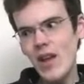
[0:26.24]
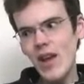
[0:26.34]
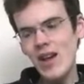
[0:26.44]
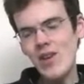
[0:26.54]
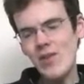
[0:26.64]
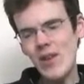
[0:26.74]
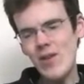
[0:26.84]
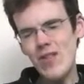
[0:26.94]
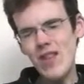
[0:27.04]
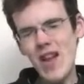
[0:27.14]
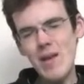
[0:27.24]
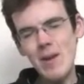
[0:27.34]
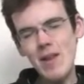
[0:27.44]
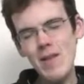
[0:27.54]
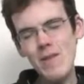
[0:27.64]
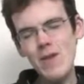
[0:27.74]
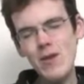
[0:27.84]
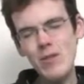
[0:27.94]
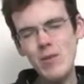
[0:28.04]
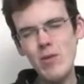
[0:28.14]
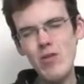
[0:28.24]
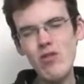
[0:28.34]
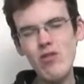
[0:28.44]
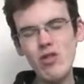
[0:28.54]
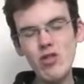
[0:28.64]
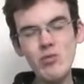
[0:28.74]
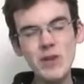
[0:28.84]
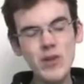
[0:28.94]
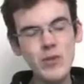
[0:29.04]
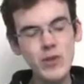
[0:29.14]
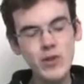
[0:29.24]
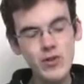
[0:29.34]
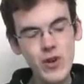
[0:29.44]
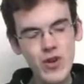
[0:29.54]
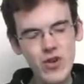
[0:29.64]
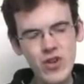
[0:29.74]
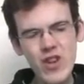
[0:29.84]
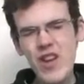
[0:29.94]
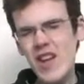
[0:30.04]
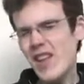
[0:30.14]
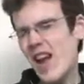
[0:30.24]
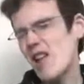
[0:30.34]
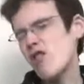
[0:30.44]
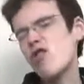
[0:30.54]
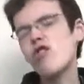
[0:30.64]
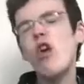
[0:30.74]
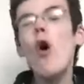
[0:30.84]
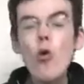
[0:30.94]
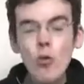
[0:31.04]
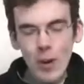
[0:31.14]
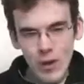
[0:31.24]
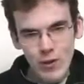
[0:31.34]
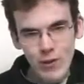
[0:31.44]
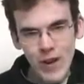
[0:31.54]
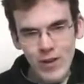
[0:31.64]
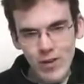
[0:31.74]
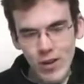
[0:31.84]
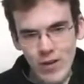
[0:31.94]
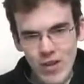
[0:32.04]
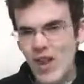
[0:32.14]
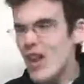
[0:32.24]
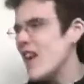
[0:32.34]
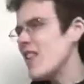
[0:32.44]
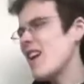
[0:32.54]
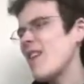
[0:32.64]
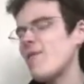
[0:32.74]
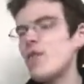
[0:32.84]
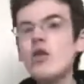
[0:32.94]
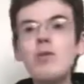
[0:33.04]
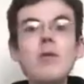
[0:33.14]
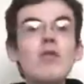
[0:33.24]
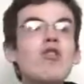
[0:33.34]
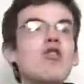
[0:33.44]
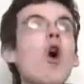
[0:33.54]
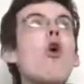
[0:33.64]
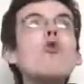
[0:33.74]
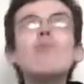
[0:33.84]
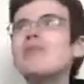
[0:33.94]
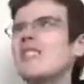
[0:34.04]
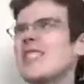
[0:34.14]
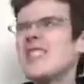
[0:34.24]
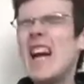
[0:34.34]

However, there is an anime that fills me with so much frustration, that has so much fan service, that fills me with so much